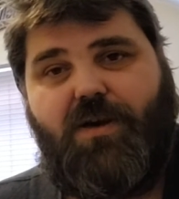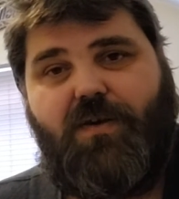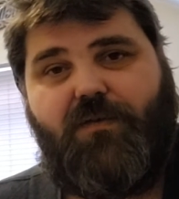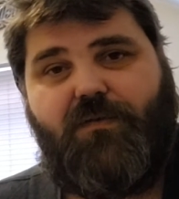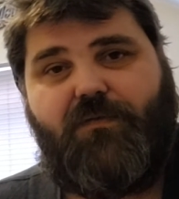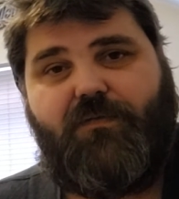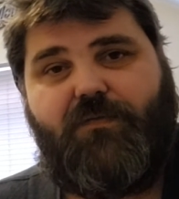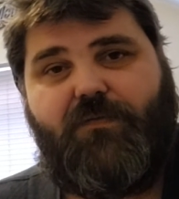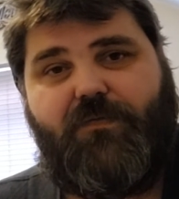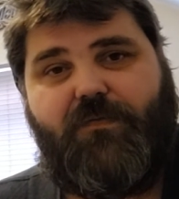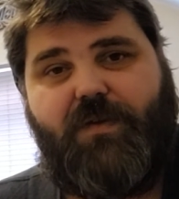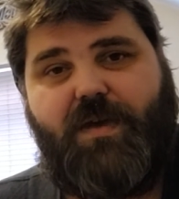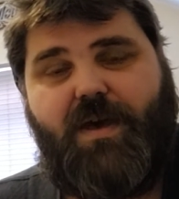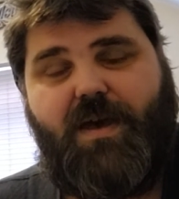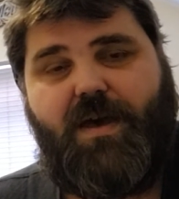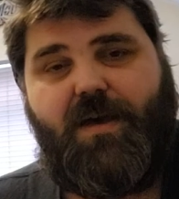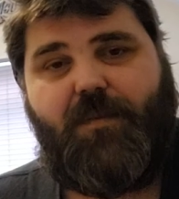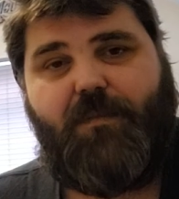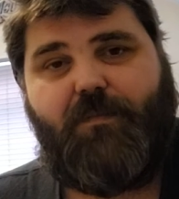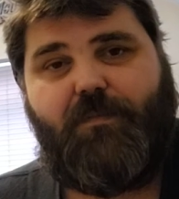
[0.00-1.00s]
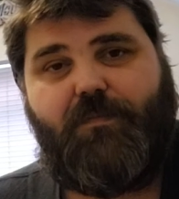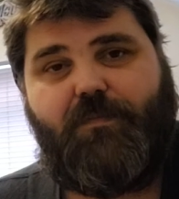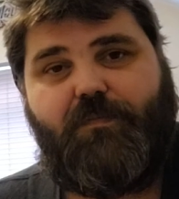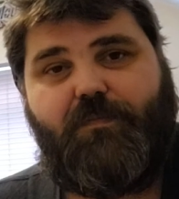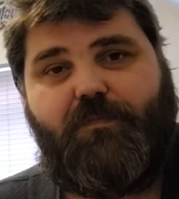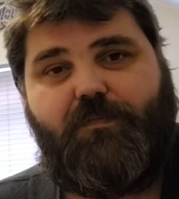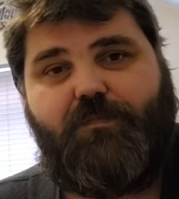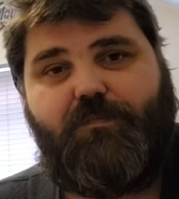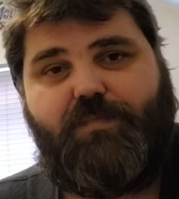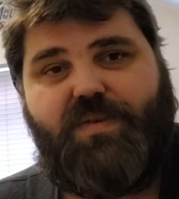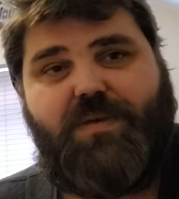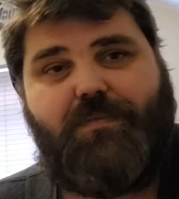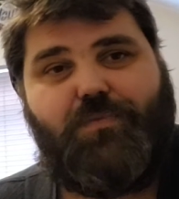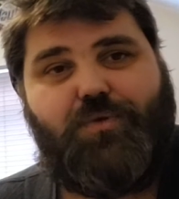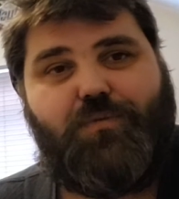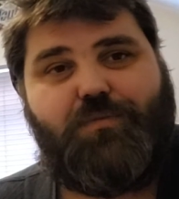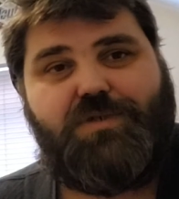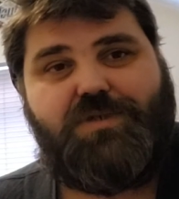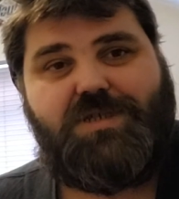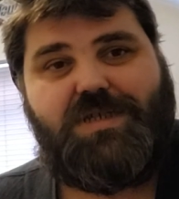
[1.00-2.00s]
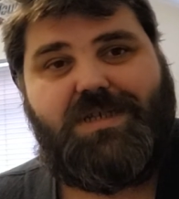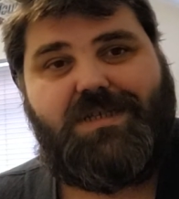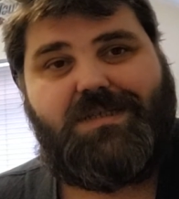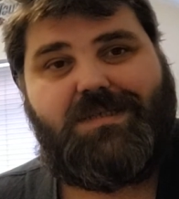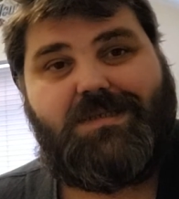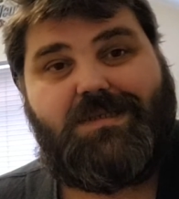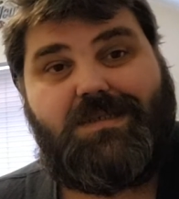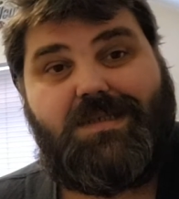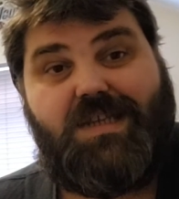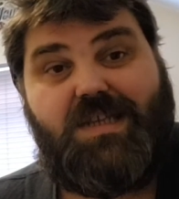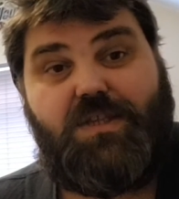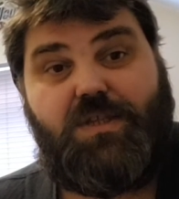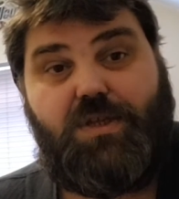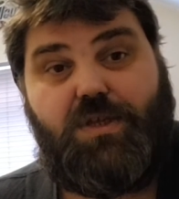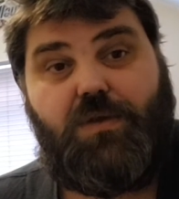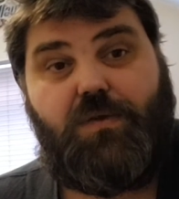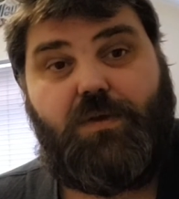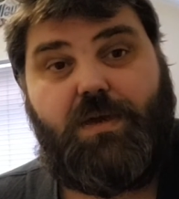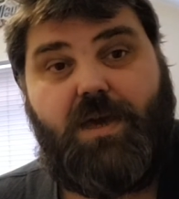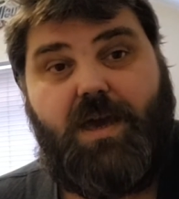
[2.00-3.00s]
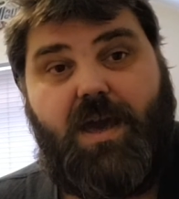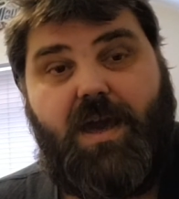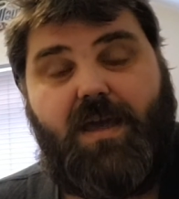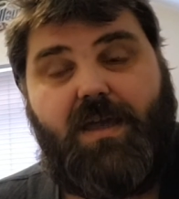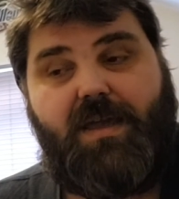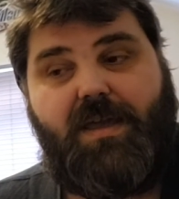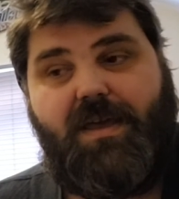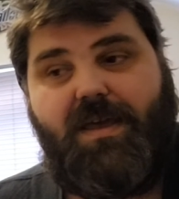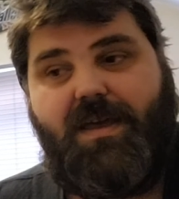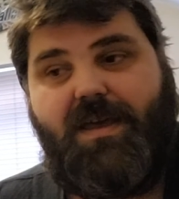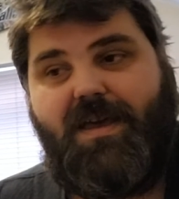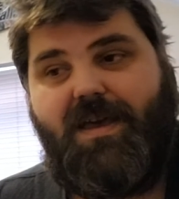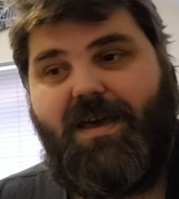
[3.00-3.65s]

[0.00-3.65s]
of pinball machines in the UK,